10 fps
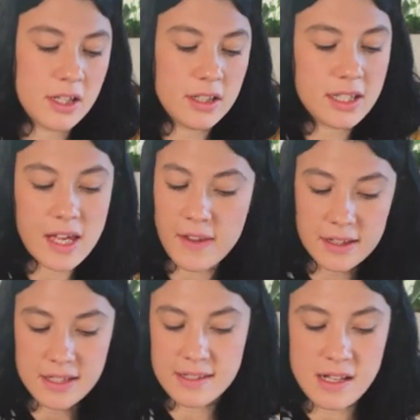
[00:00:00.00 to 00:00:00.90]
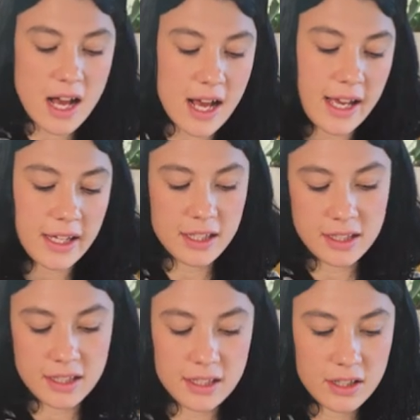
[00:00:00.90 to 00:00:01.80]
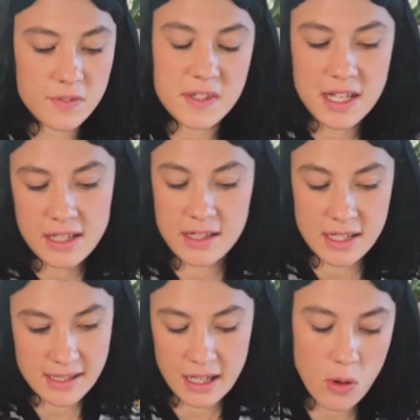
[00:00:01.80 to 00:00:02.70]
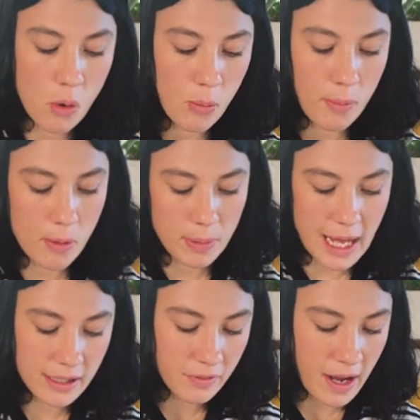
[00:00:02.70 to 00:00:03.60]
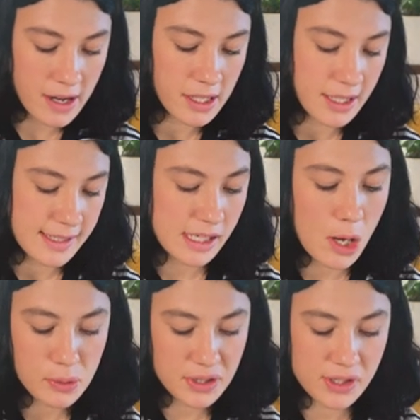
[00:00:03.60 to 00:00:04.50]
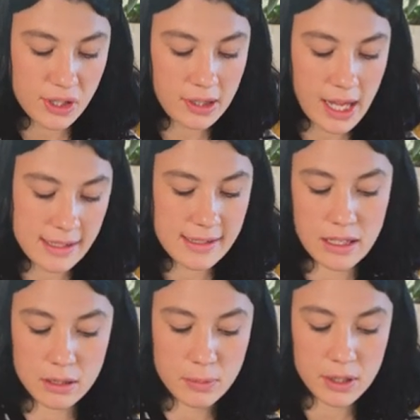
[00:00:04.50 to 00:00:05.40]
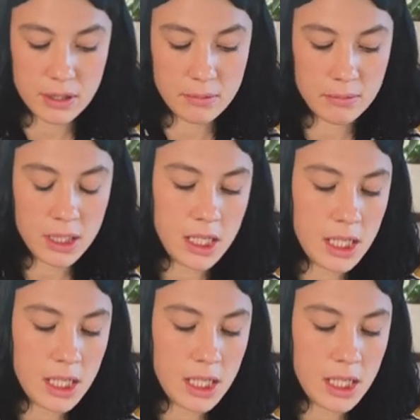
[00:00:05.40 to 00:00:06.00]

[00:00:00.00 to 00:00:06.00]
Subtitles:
yeah, like the sky obviously is like all black around it. There's a couple of street lights down the bottom.